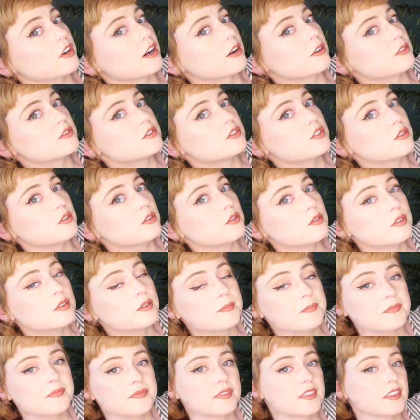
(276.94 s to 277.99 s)
House Dune.
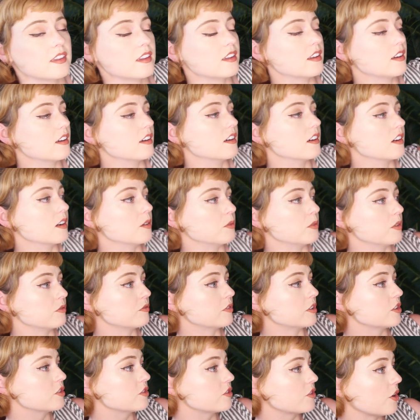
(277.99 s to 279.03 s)
I want to
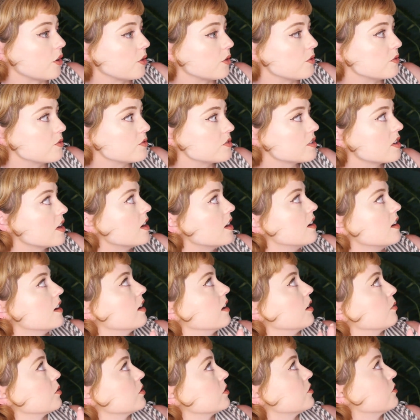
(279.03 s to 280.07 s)
finish those.
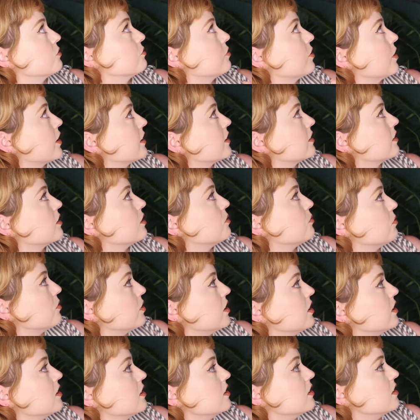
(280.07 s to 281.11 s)
I want to finally
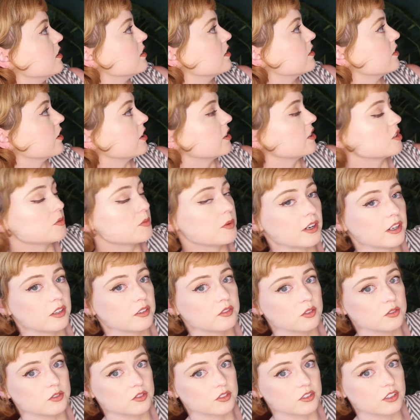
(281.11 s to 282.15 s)
read The Hunchback of
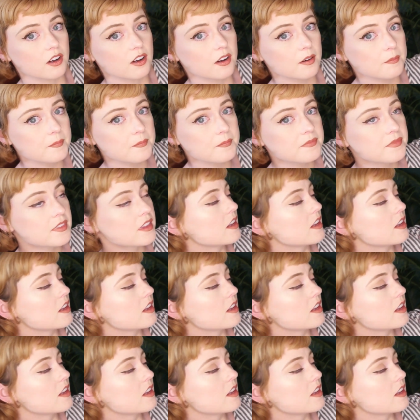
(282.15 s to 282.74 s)
Notre Dame,